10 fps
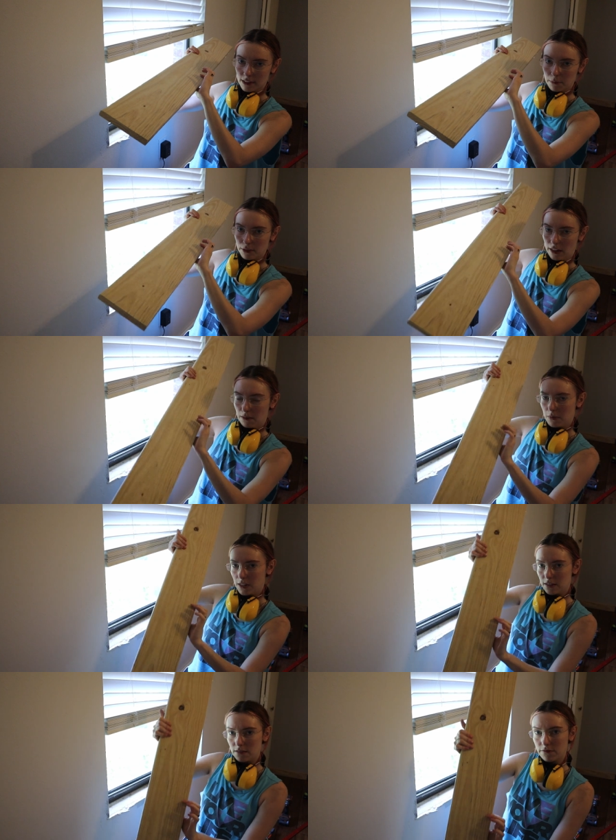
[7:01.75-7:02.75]
a plain
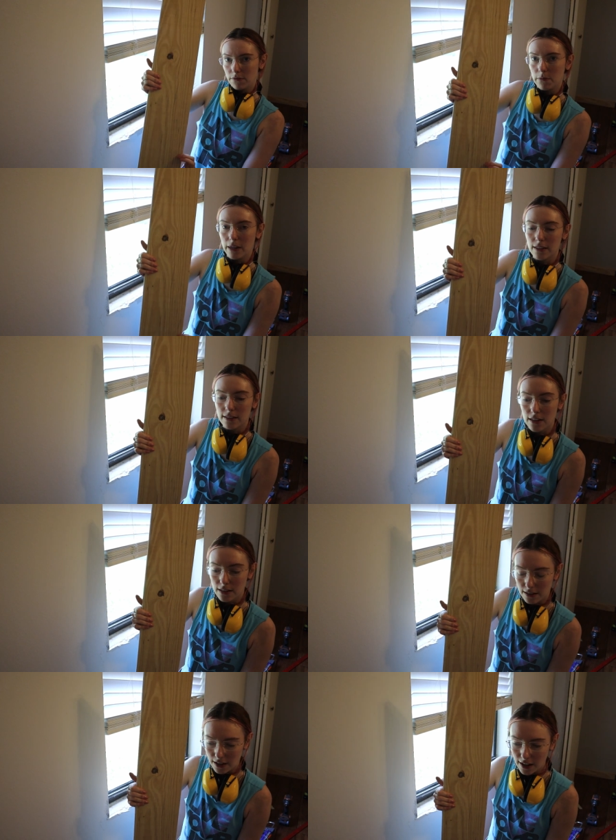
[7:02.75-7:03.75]
piece of one by
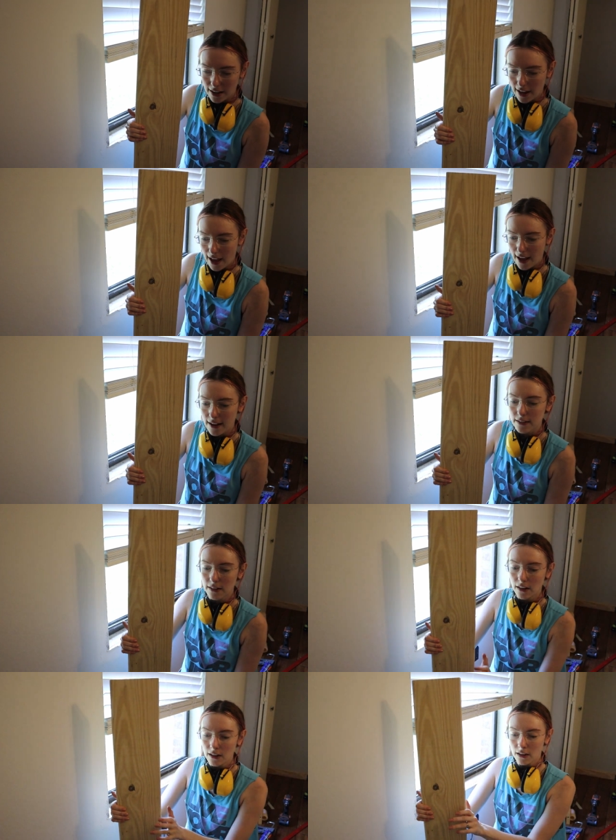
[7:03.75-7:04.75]
six cut
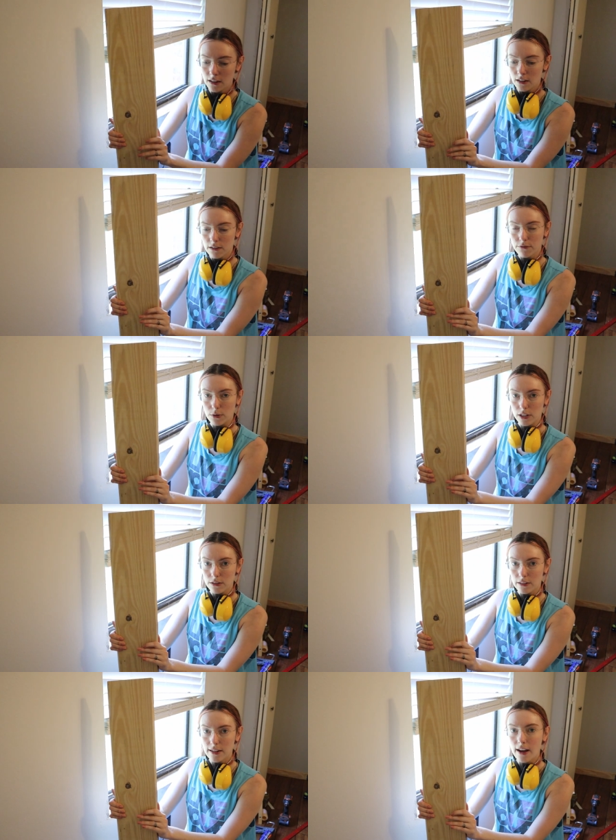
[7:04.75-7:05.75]
at
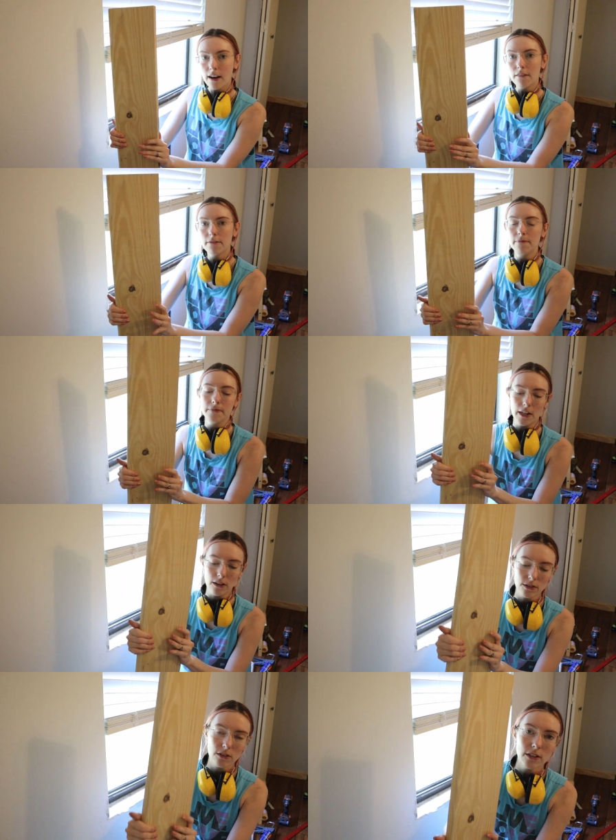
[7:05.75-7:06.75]
forty-three and a half.
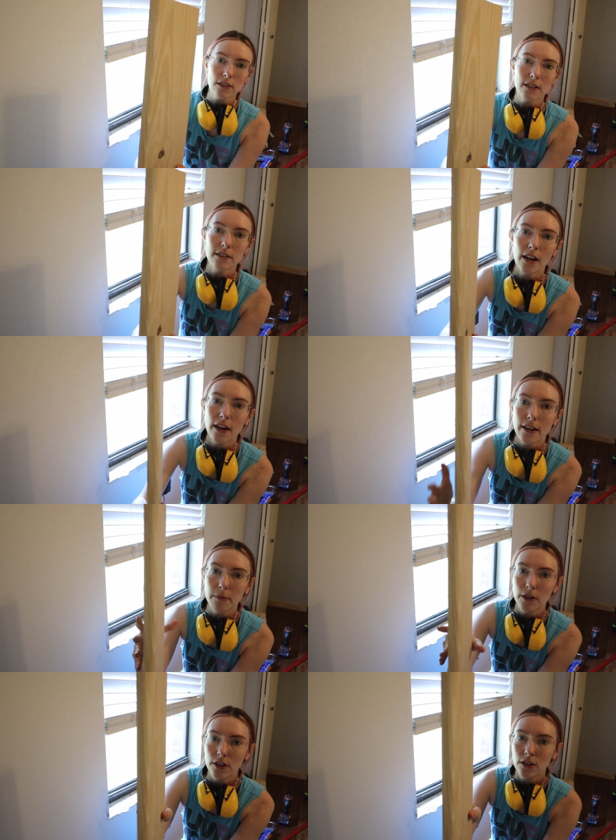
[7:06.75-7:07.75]
I also took the
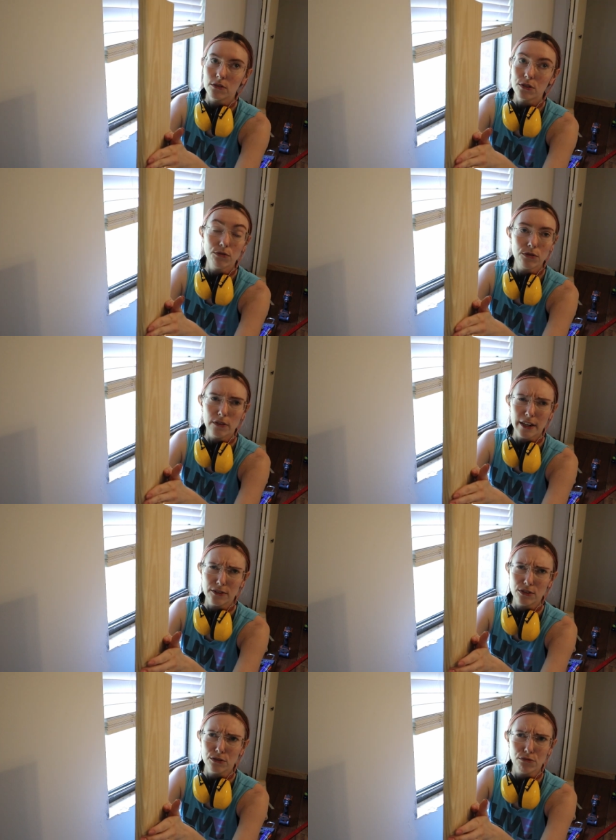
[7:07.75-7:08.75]
time to, uh,
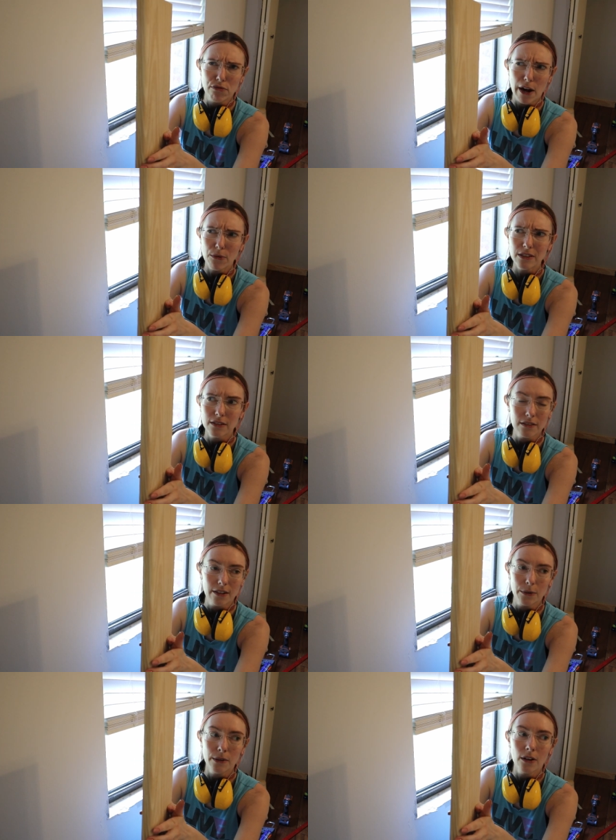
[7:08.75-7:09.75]
to route, is
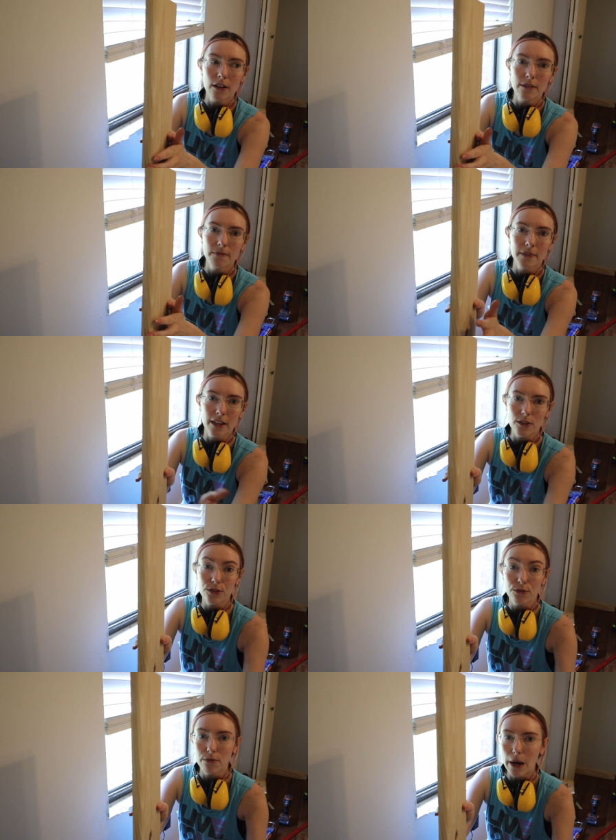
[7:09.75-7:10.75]
that what you call it? I
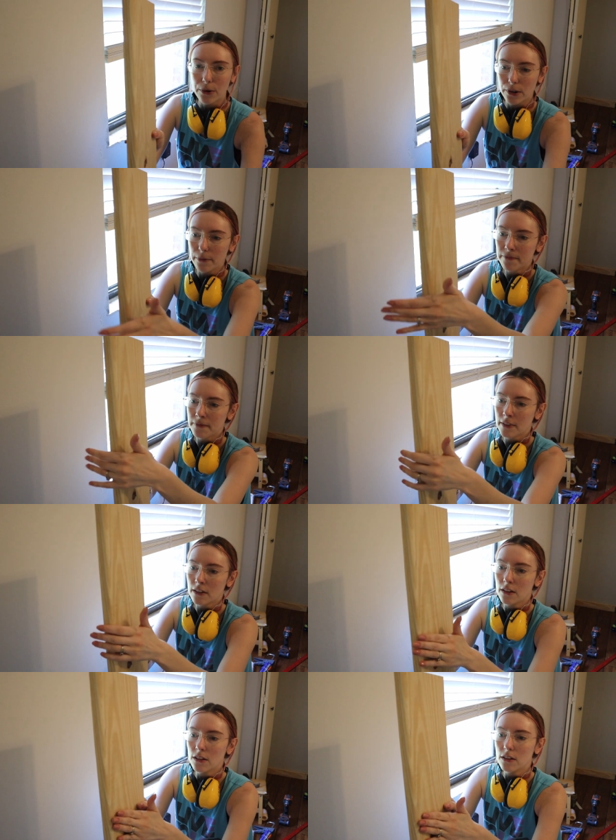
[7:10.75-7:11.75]
used a router
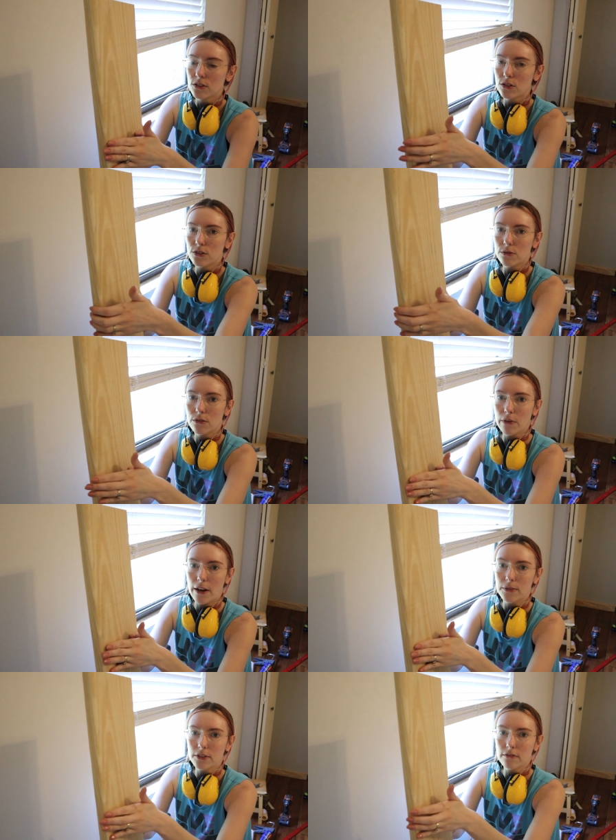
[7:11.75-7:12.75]
to do a
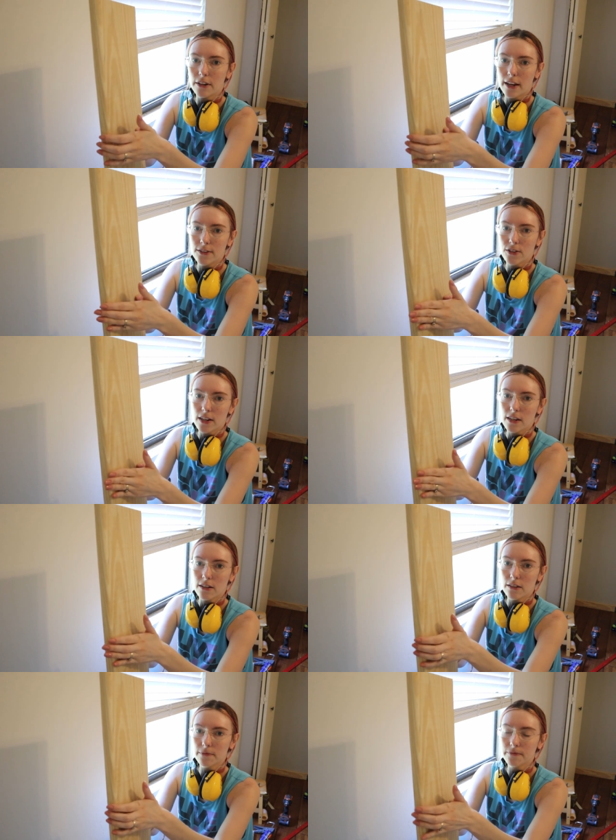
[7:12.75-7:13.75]
round over edge right
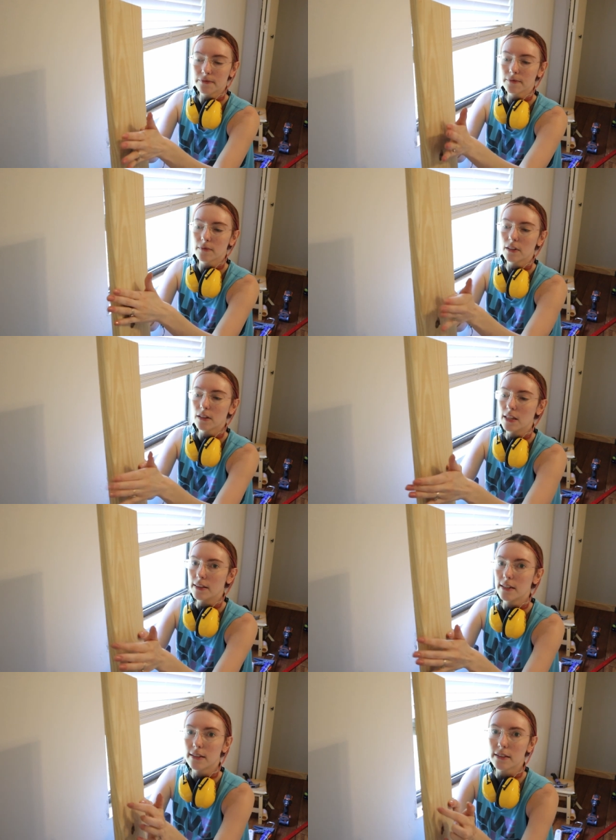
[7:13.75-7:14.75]
here.
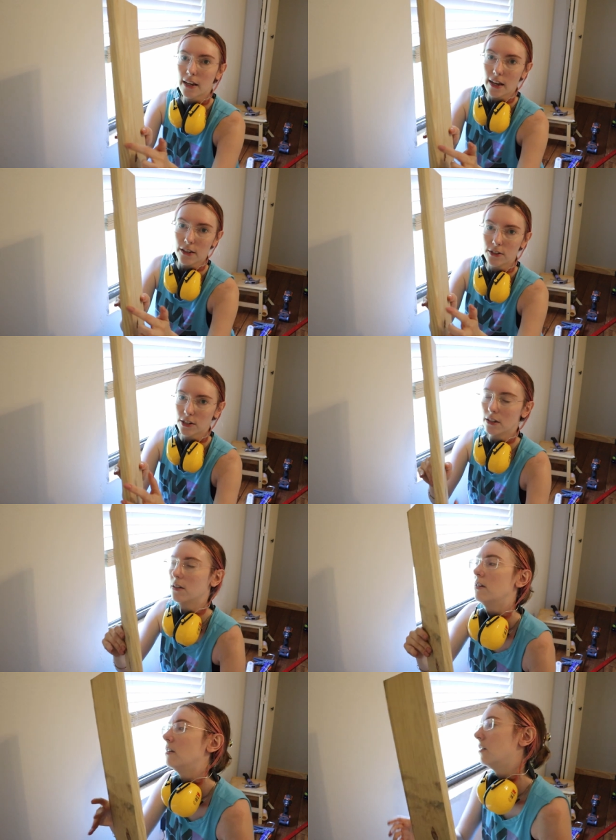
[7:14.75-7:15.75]
And this edge
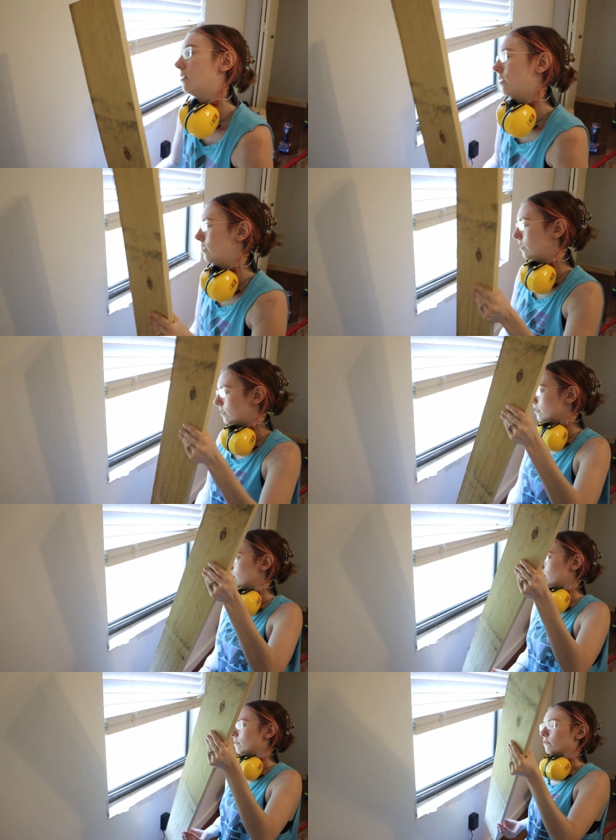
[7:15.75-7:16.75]

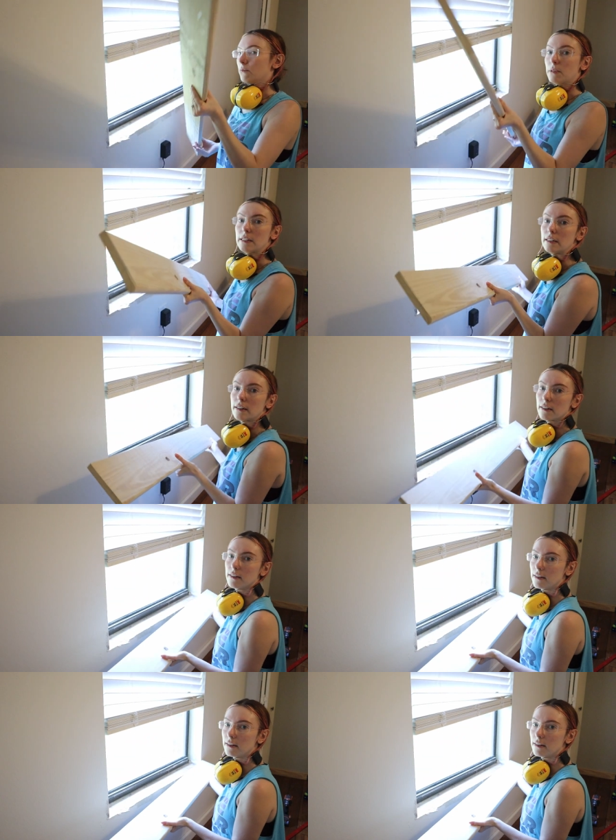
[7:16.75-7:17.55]
would be